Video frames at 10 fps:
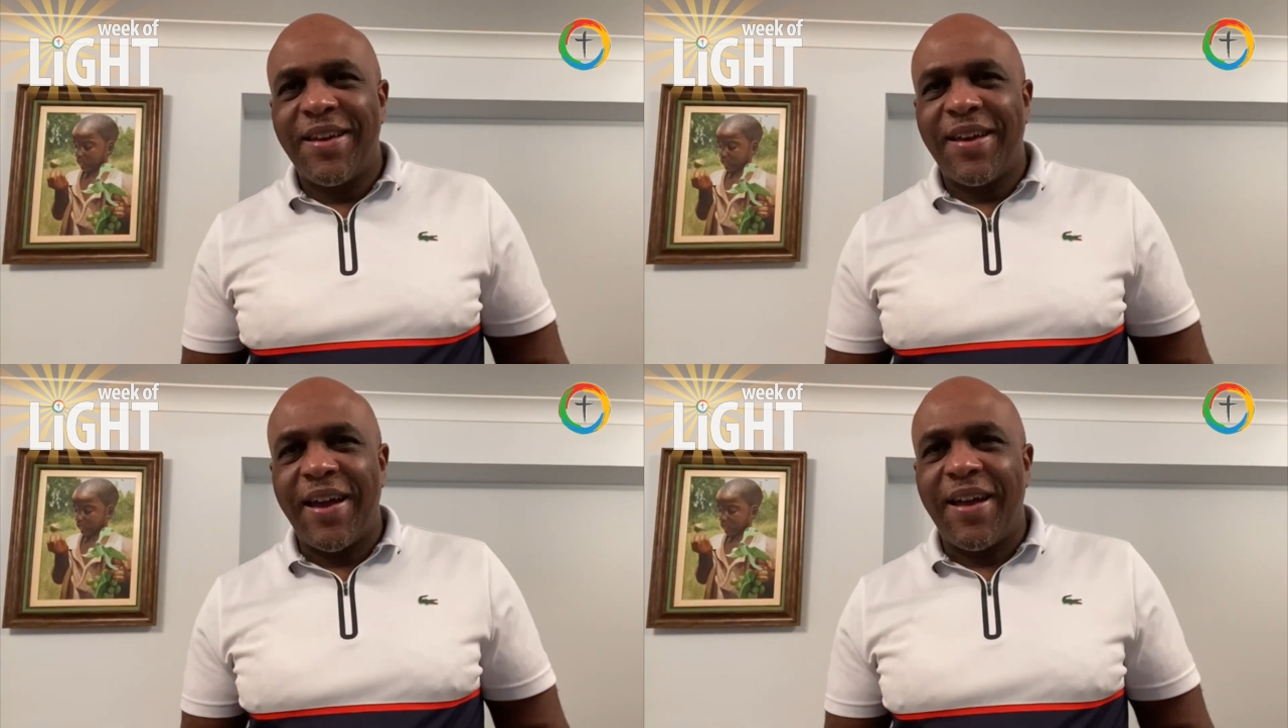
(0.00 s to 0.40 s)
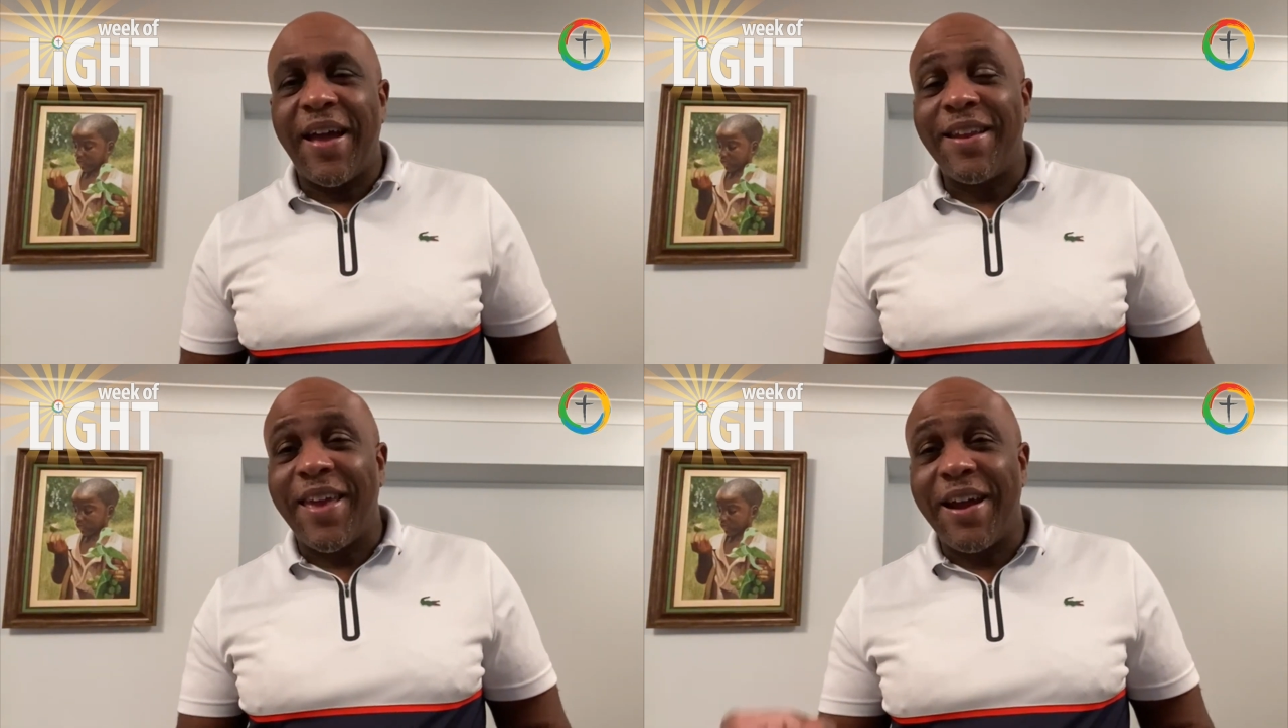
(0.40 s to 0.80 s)

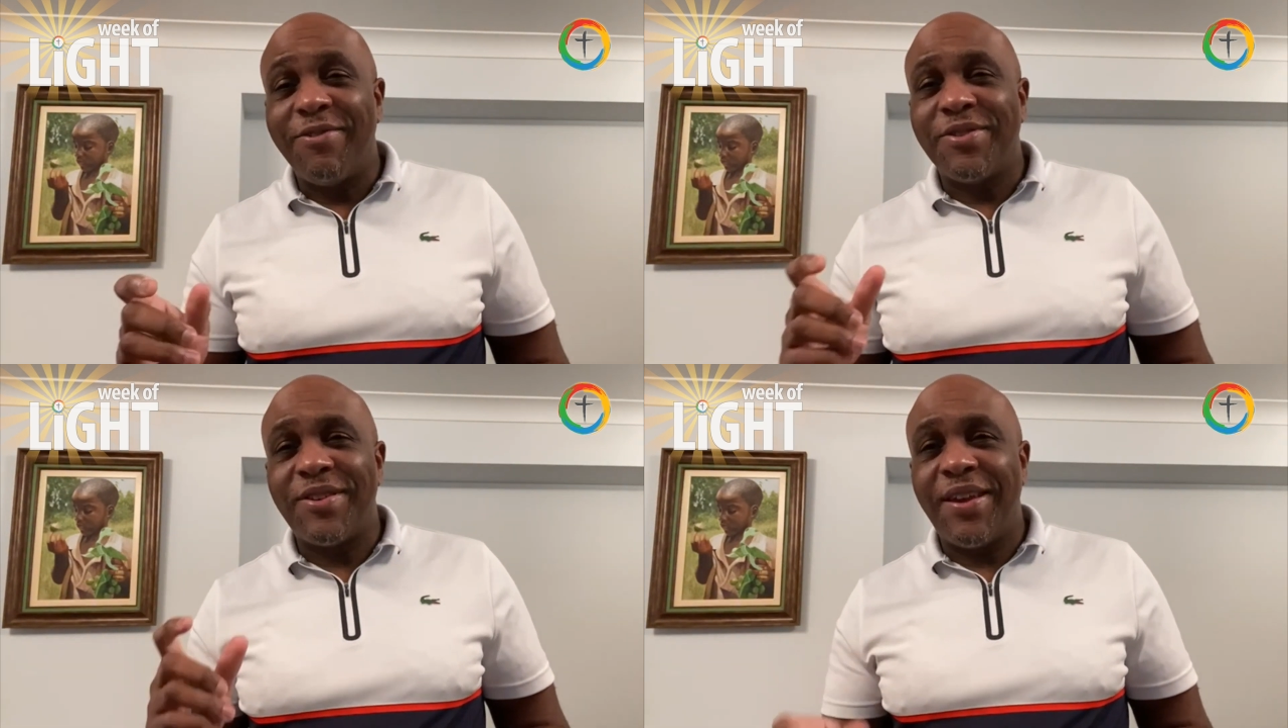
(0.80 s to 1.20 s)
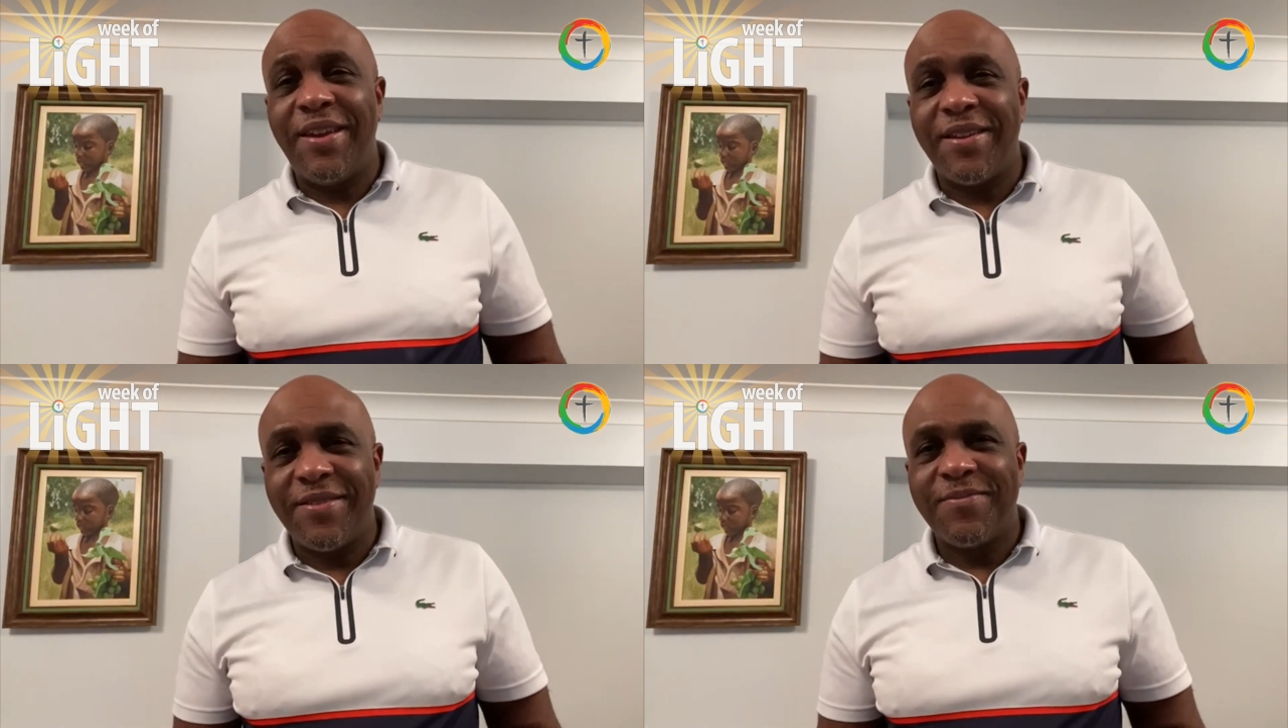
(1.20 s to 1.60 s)
And
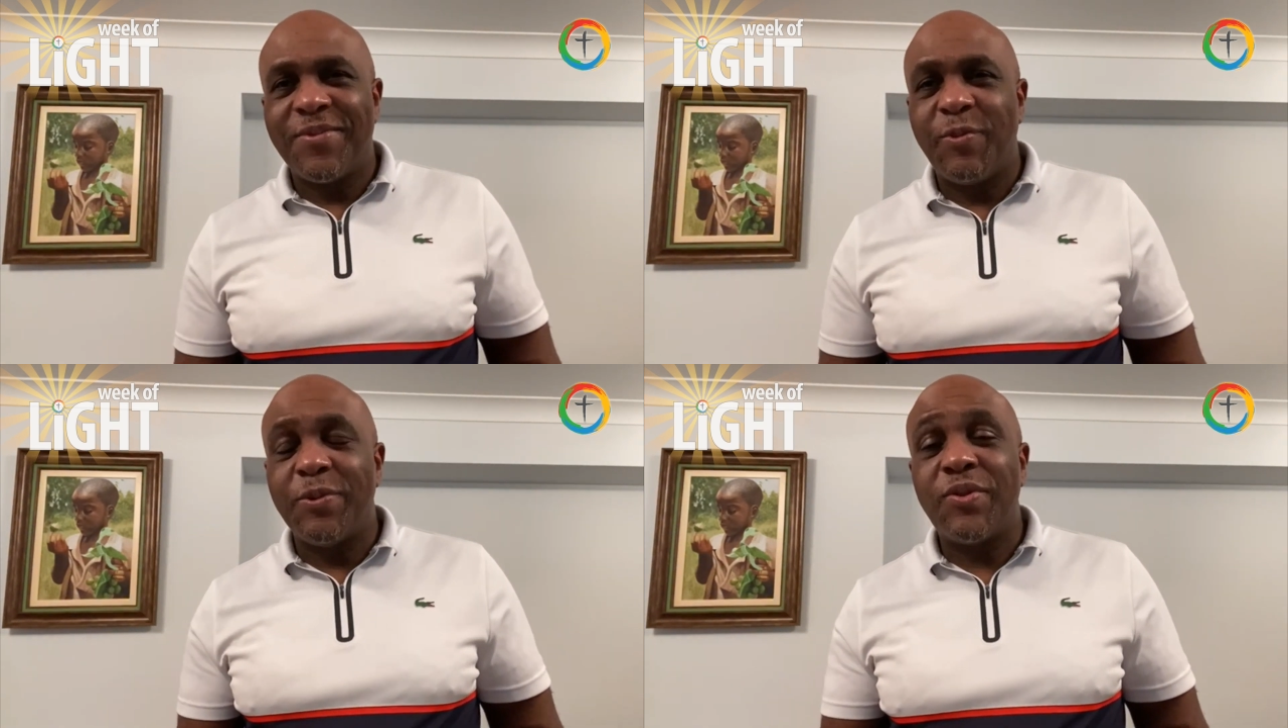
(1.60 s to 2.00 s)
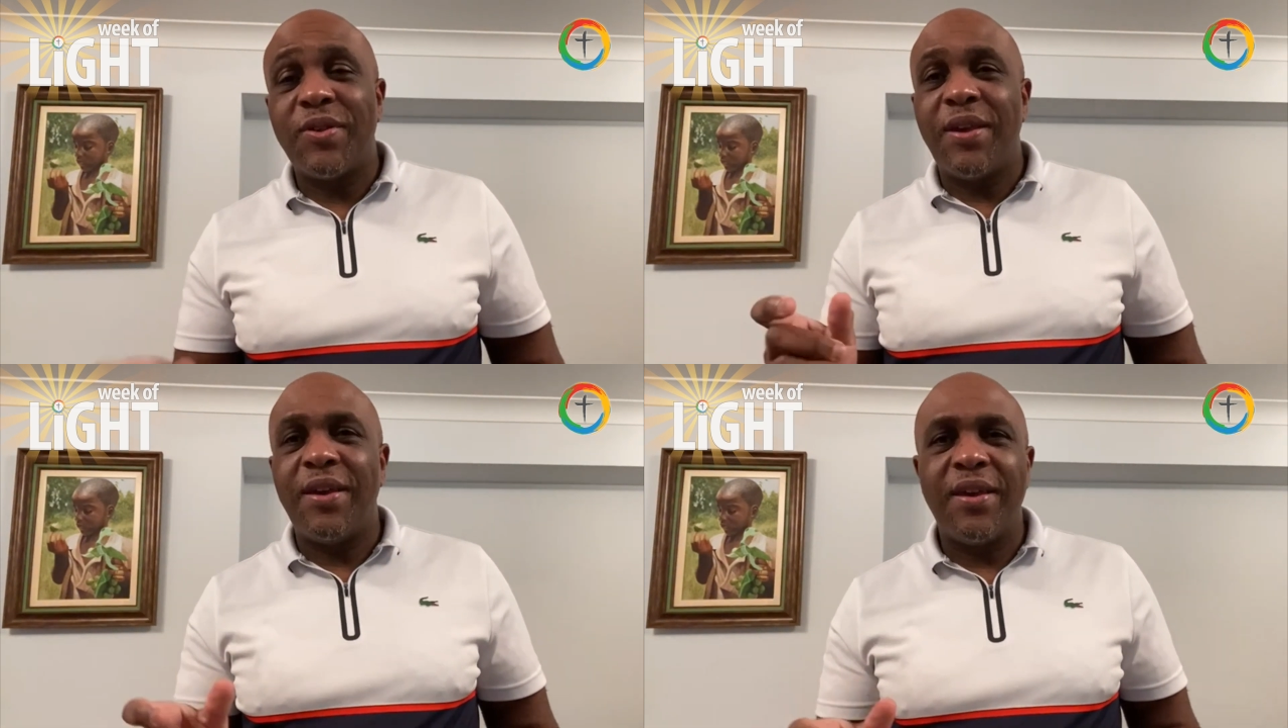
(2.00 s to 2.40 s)
guaranteed we'll
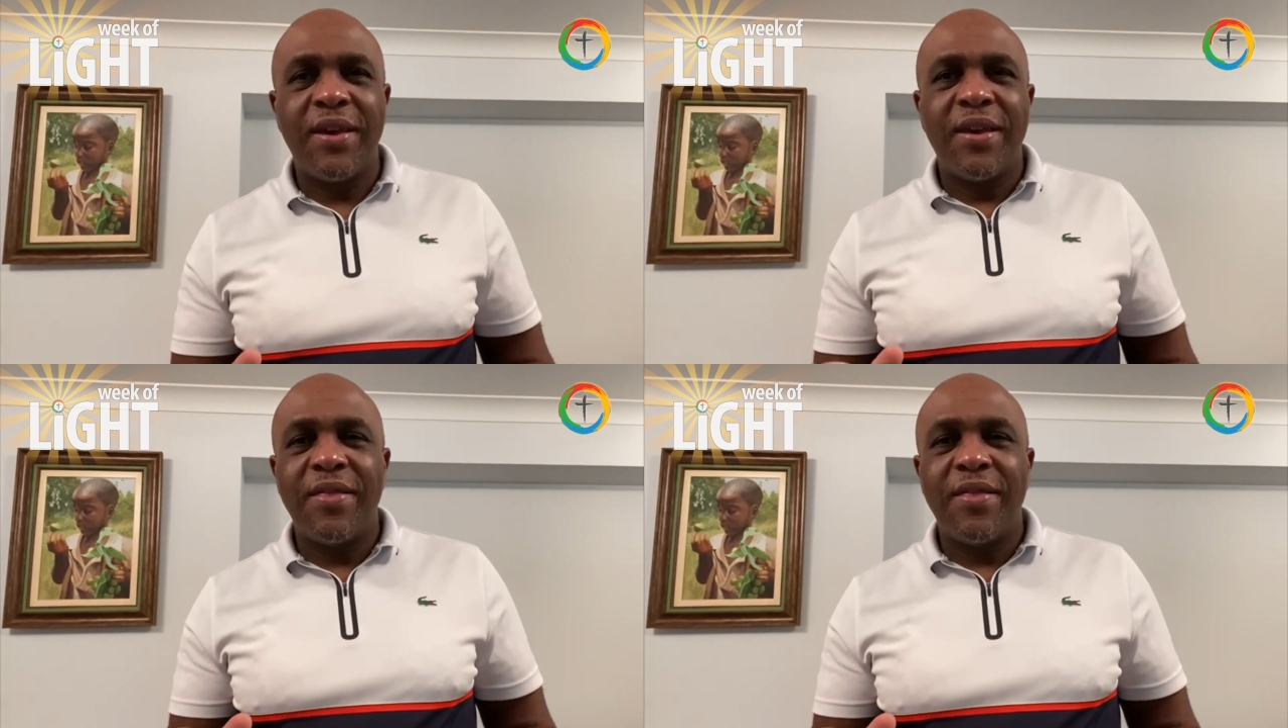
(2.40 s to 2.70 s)
see